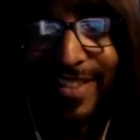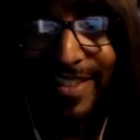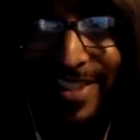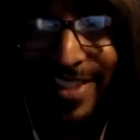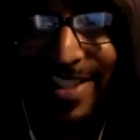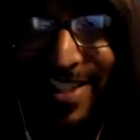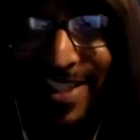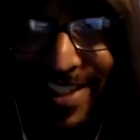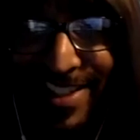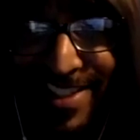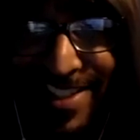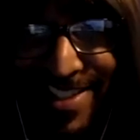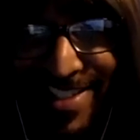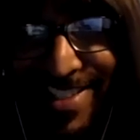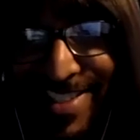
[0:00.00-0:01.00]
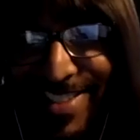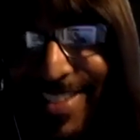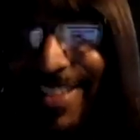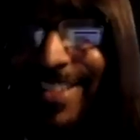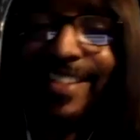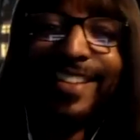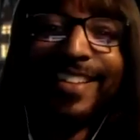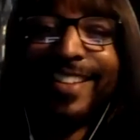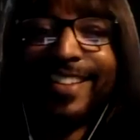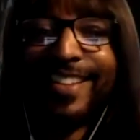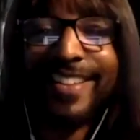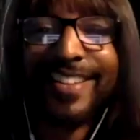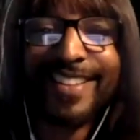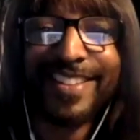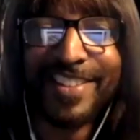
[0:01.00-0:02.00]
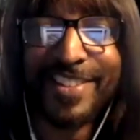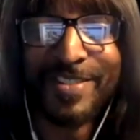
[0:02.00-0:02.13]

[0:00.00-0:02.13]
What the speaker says: the same to you. When